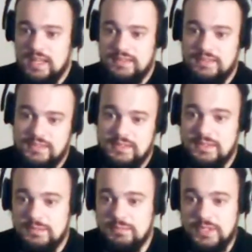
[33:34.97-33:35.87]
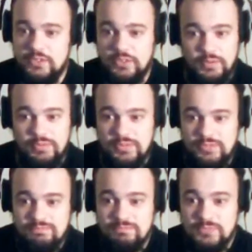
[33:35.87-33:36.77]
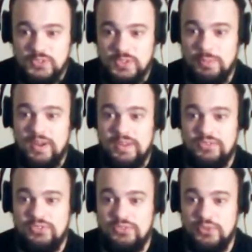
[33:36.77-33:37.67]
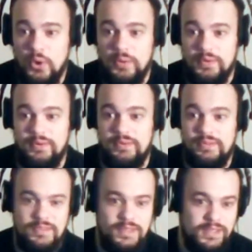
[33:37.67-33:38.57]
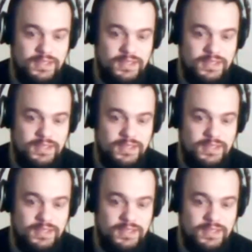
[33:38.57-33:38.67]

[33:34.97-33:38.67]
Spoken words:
And because of Tobias's daughter,